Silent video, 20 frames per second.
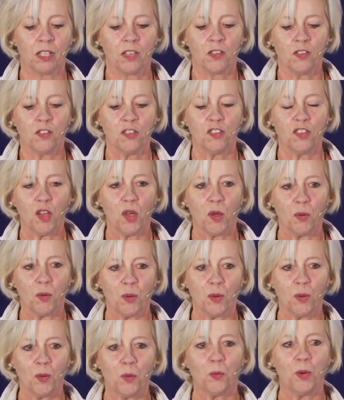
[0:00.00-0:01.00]
So,
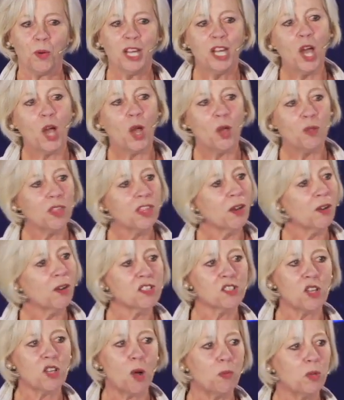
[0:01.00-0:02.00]
we know that there are
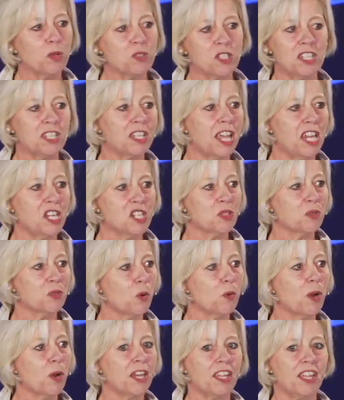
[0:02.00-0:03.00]
examples in nature
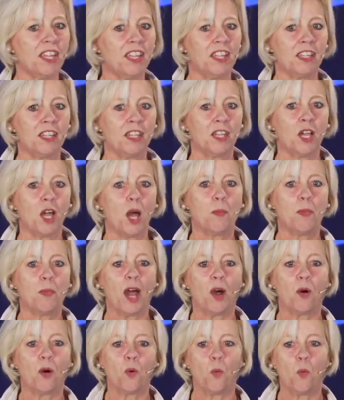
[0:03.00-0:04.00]
already
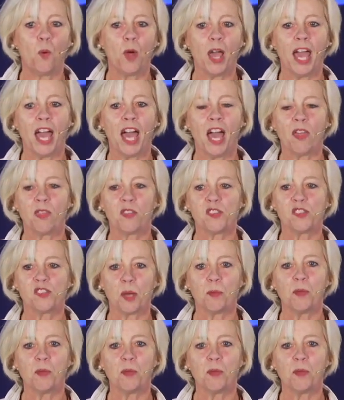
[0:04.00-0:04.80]
about where the sum